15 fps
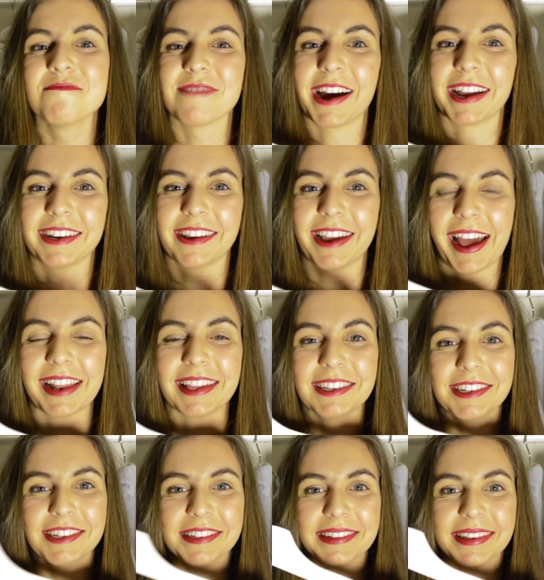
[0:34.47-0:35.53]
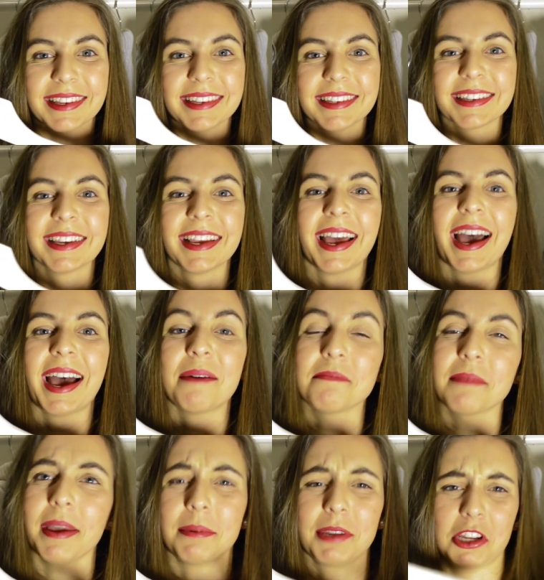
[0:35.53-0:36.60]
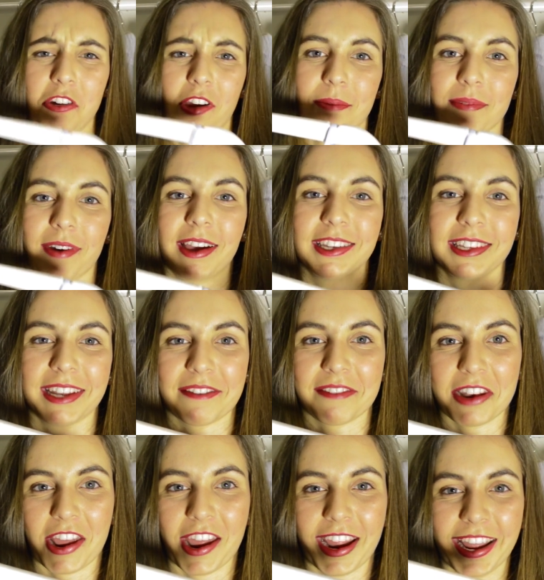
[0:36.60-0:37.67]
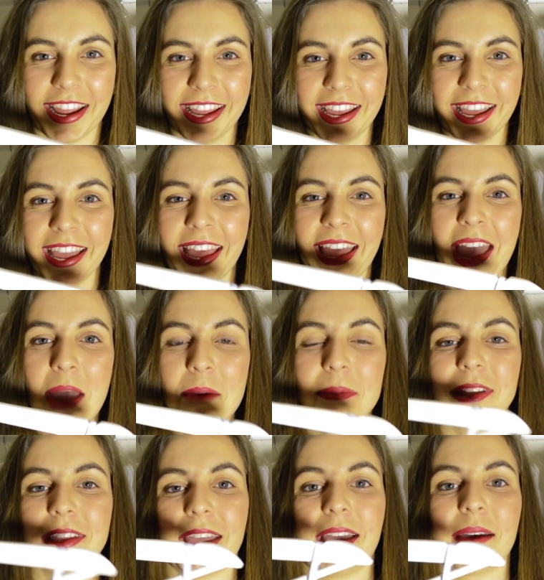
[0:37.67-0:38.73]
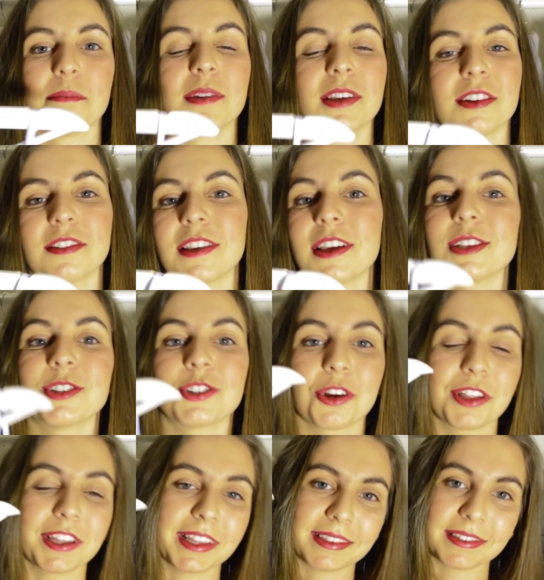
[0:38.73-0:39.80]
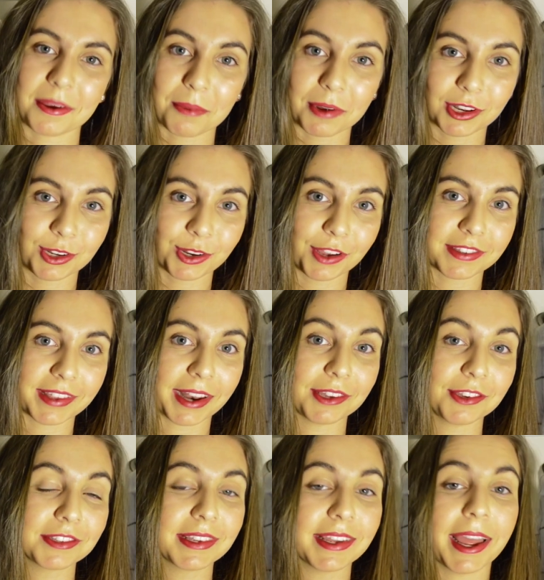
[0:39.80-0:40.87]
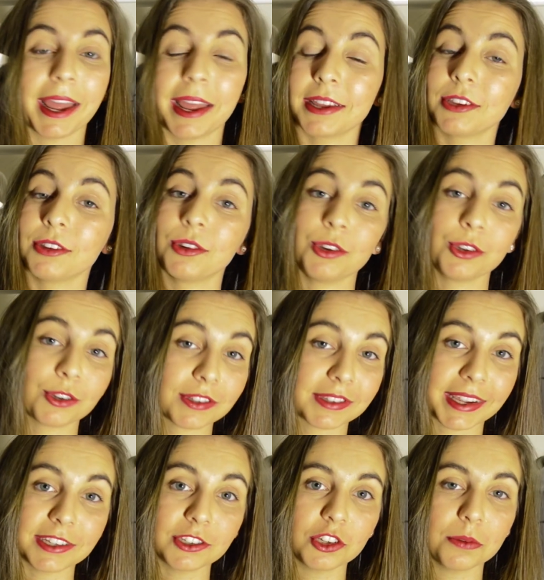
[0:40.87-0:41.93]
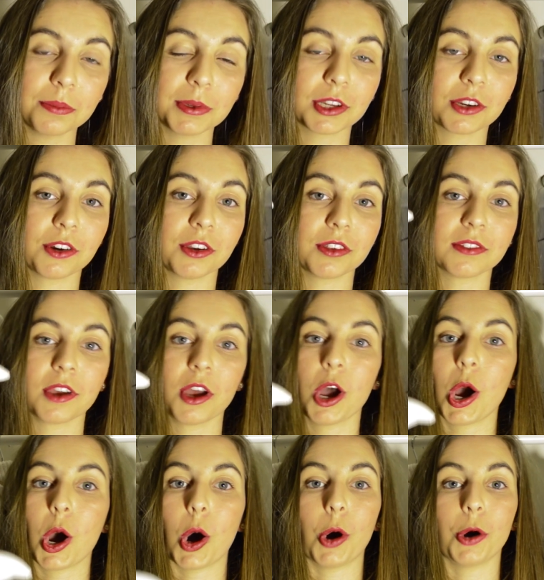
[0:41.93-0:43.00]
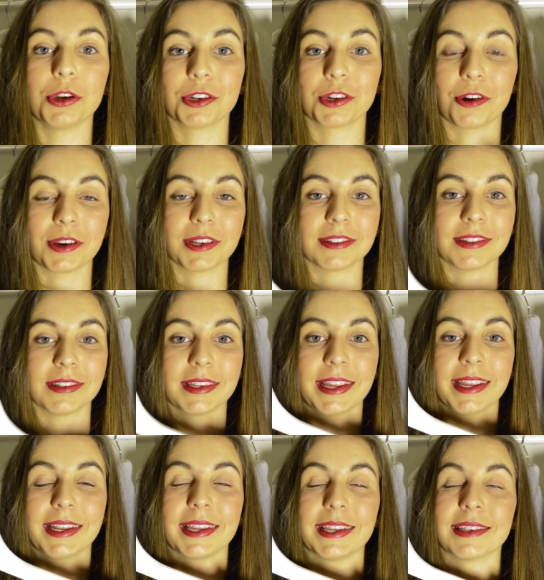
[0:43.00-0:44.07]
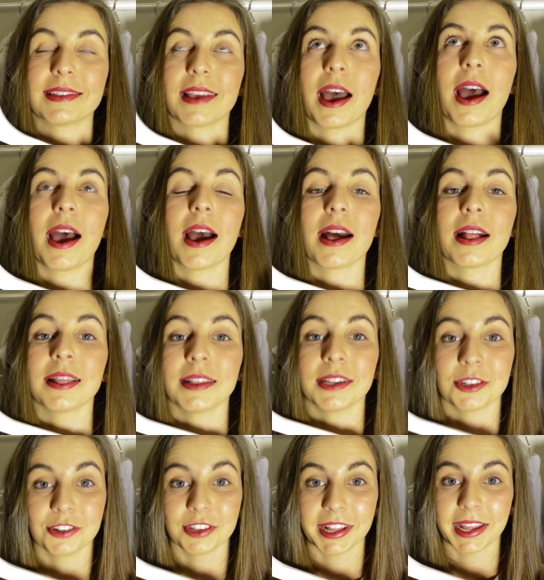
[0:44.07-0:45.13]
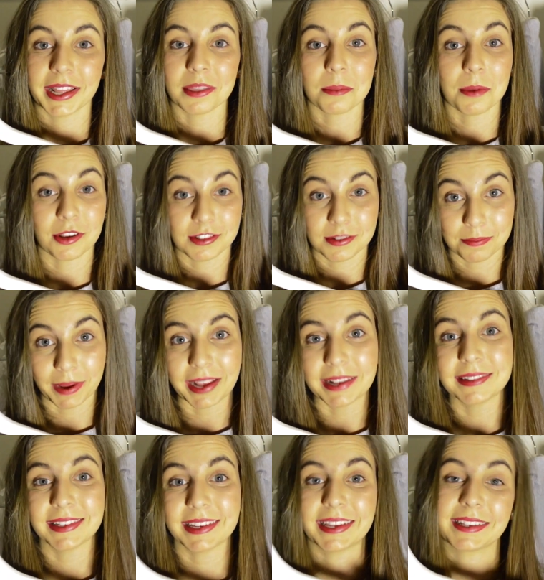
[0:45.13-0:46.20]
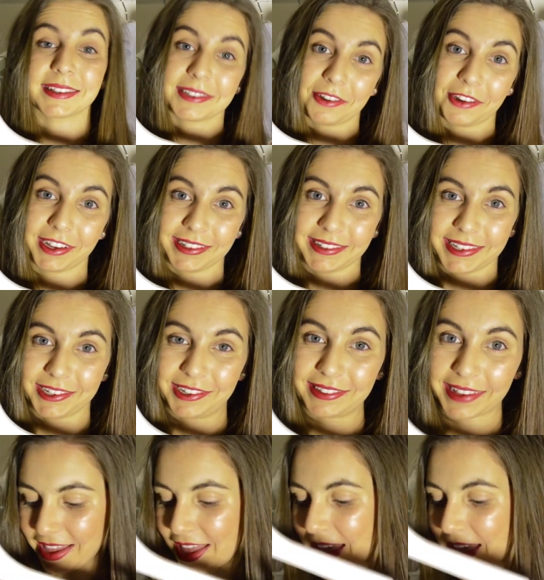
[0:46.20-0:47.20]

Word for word: might know how to use it. Maybe your grandpa, you never know. But yeah, because surely there's someone who knows how to use it and who could teach you because all you're going to need is literally the most basic sewing skills